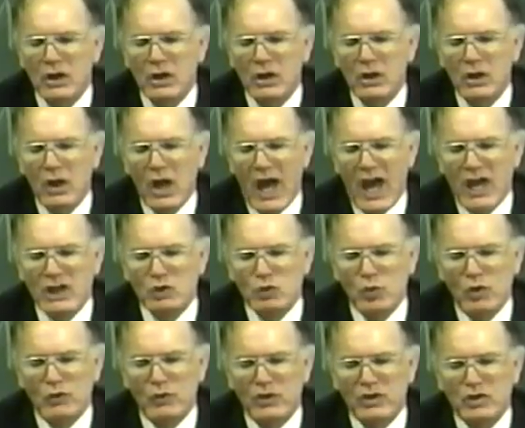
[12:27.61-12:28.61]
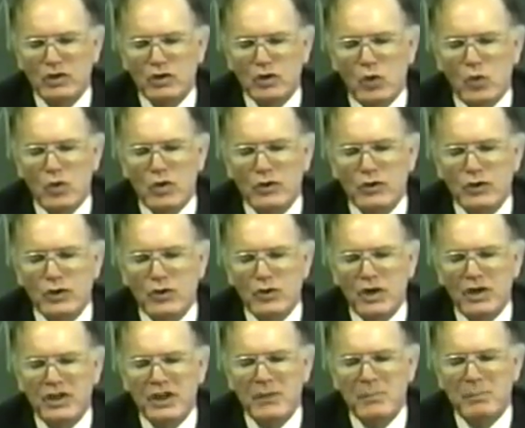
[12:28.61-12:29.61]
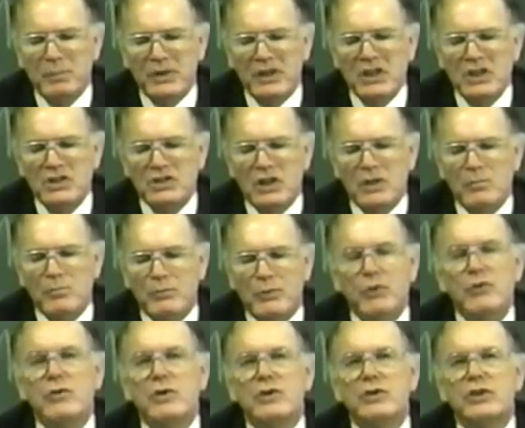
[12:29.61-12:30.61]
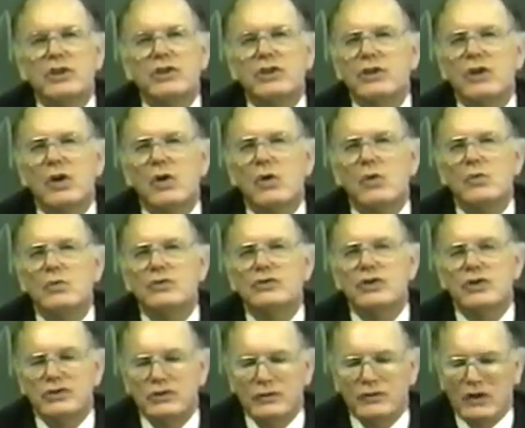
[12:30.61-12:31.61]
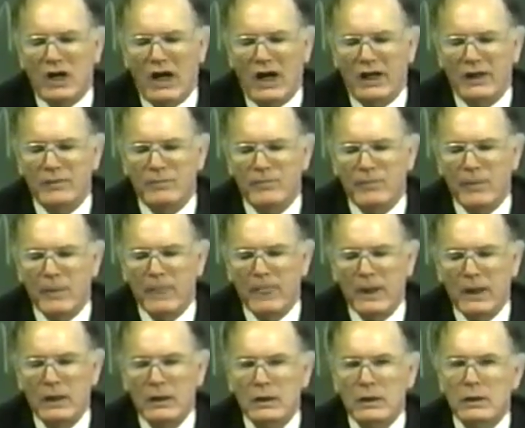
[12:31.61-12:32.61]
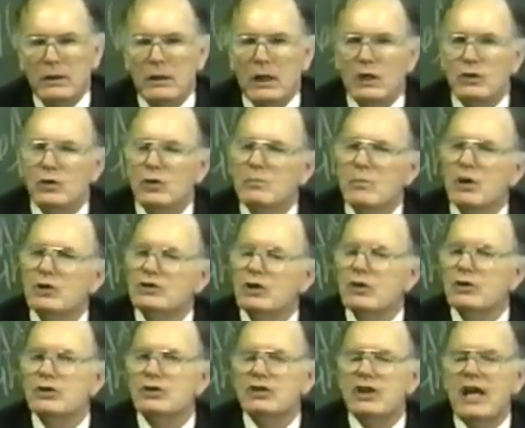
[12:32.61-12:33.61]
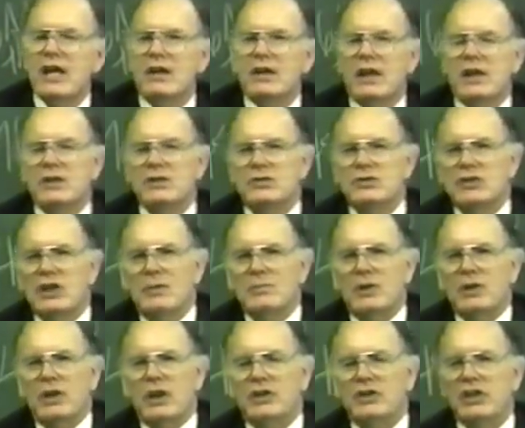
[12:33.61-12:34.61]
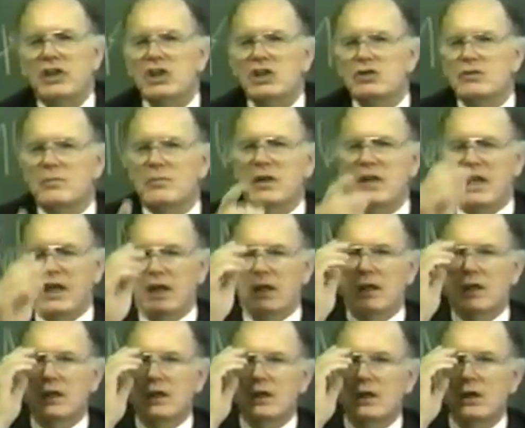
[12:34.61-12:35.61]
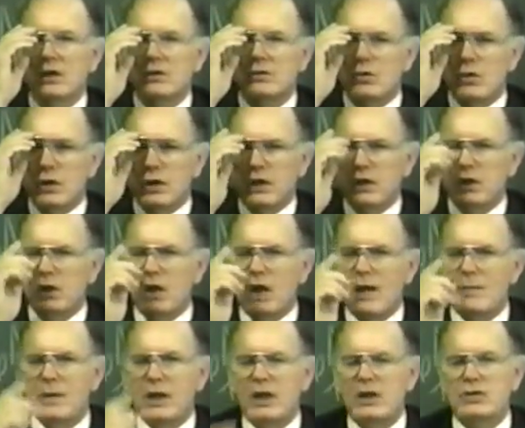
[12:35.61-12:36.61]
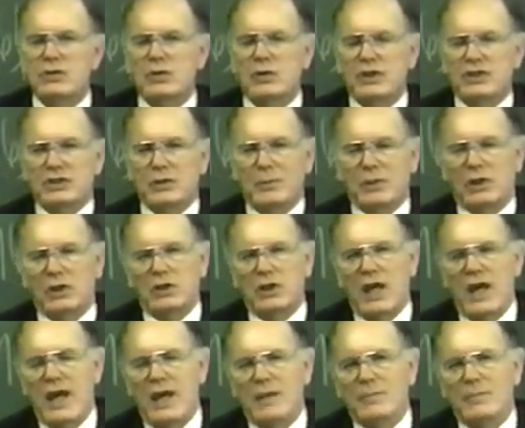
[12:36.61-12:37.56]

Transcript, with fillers: as would restore unity, peace, and purity to the whole church of God. Now, you must understand, ladies and gentlemen, that these men were in denominationalism at the time,